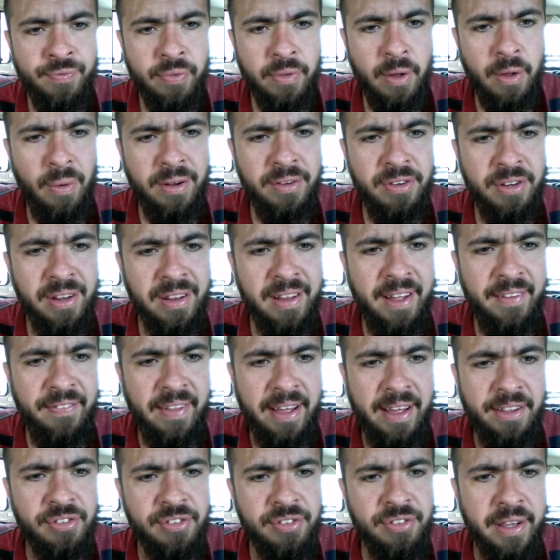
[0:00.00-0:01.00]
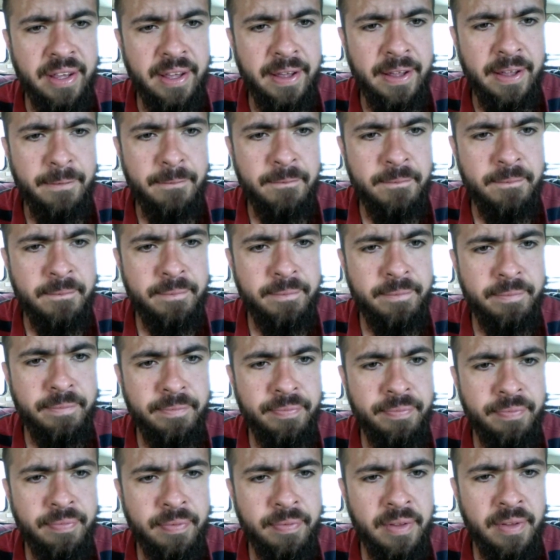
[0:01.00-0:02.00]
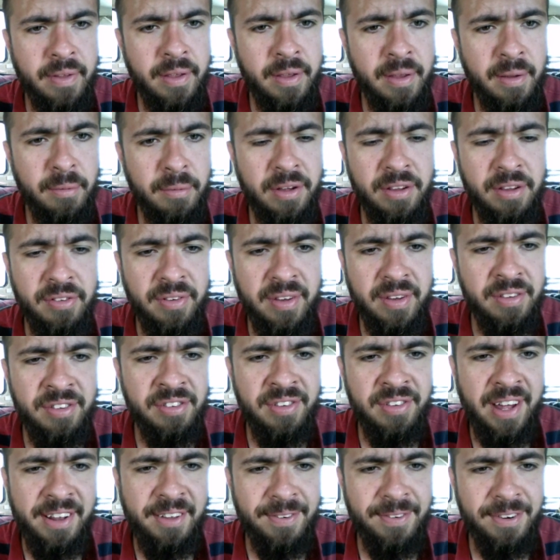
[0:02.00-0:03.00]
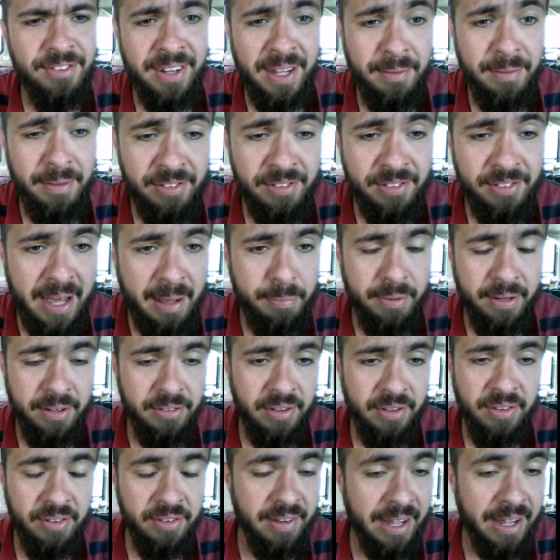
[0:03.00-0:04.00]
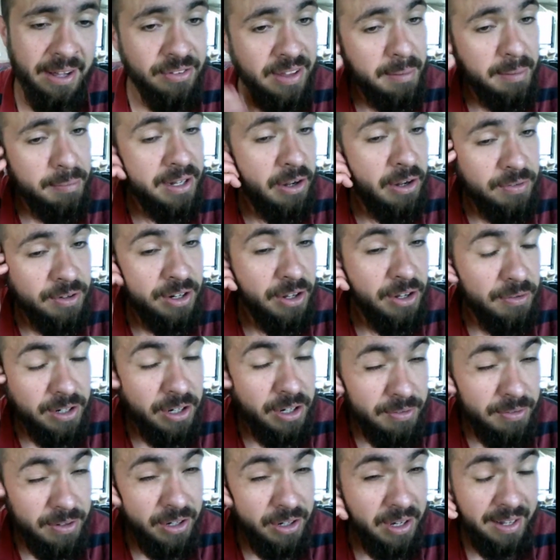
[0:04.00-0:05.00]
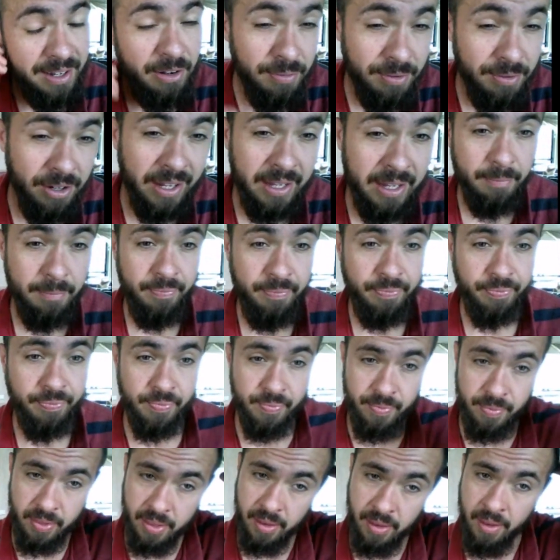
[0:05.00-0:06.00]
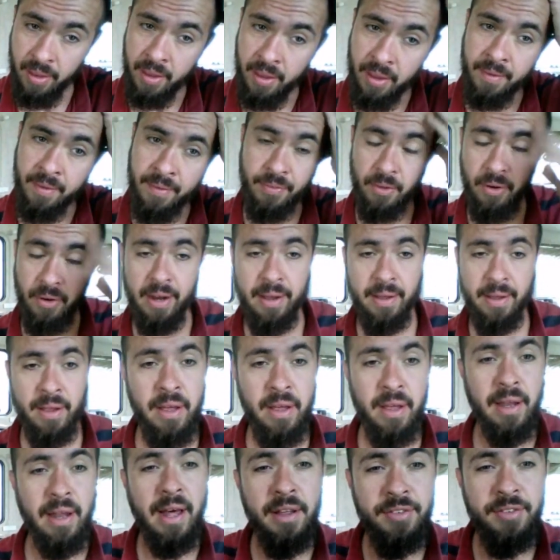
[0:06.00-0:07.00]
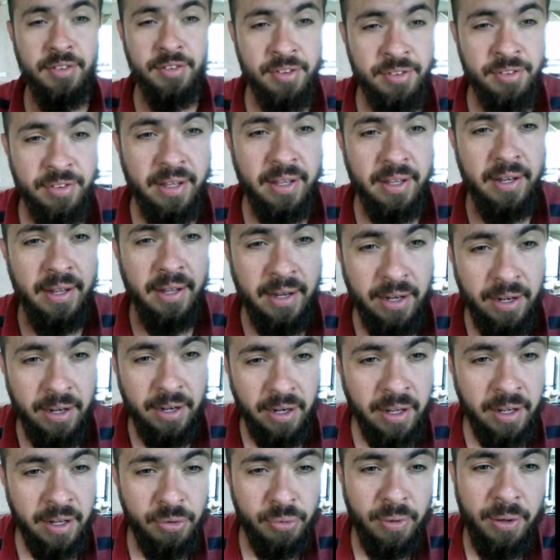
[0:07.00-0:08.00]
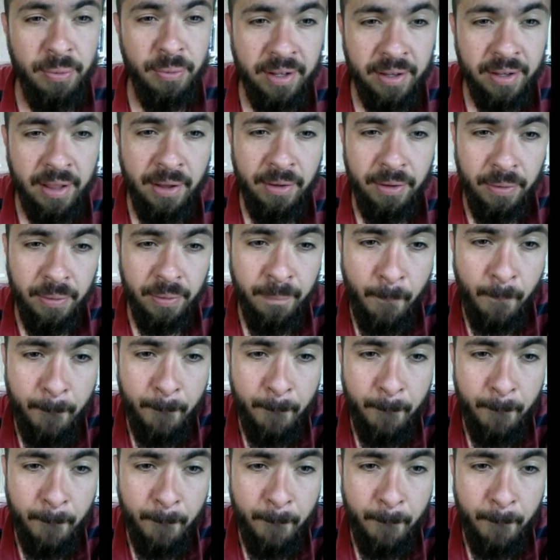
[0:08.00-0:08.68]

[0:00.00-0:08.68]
I want you to let that sink in. Because this is not the first time that this happened. Now it's happening over and over and over and over again. Alright, as this is sinking in, here's what I want to tell you.